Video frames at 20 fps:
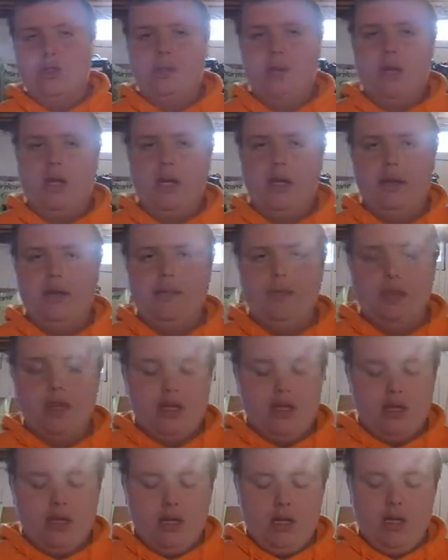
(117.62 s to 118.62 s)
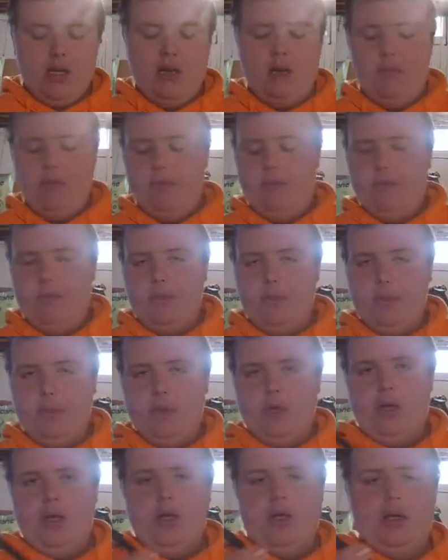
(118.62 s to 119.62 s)
spline.
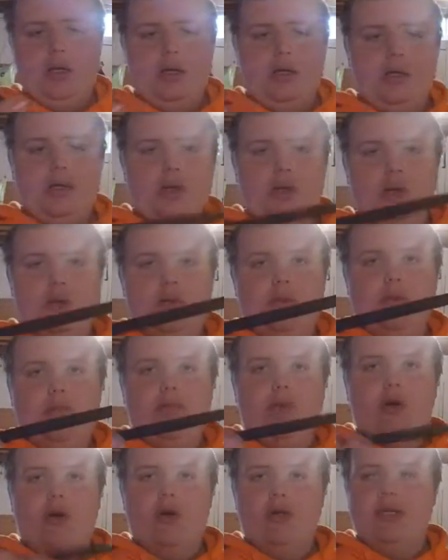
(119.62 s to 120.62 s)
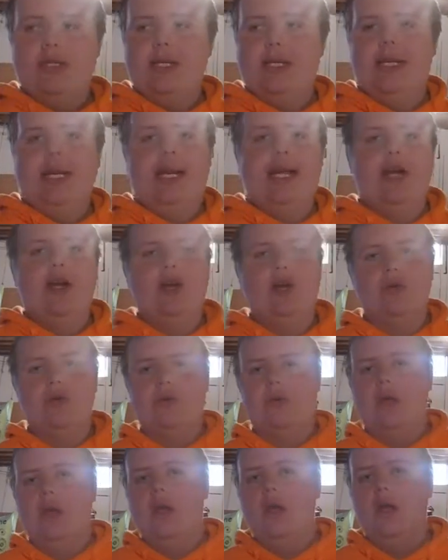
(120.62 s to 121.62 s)
They're small, skinny arrows.
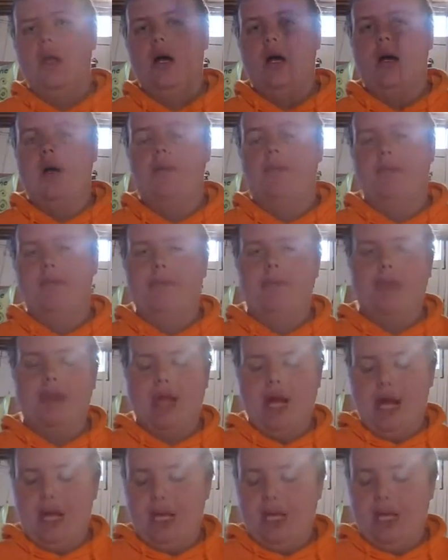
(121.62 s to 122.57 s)
I